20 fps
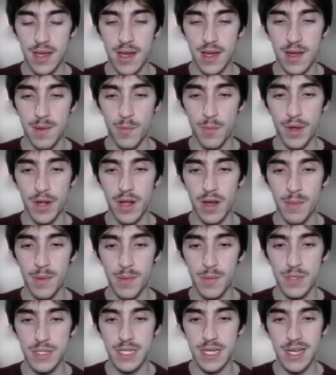we come
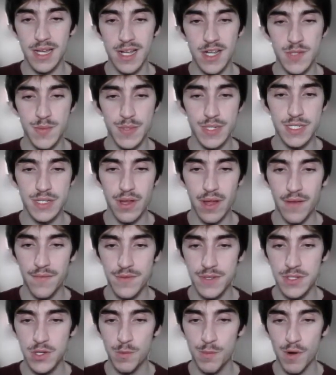in with Seaking because we still have
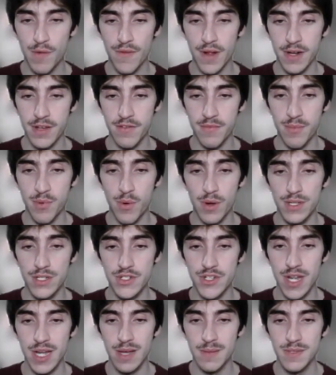the super effective
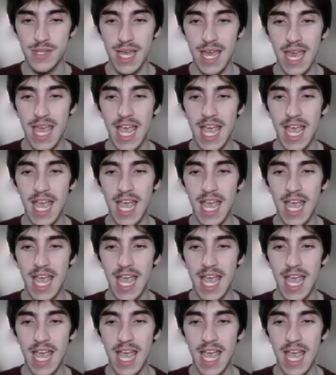poison jabs,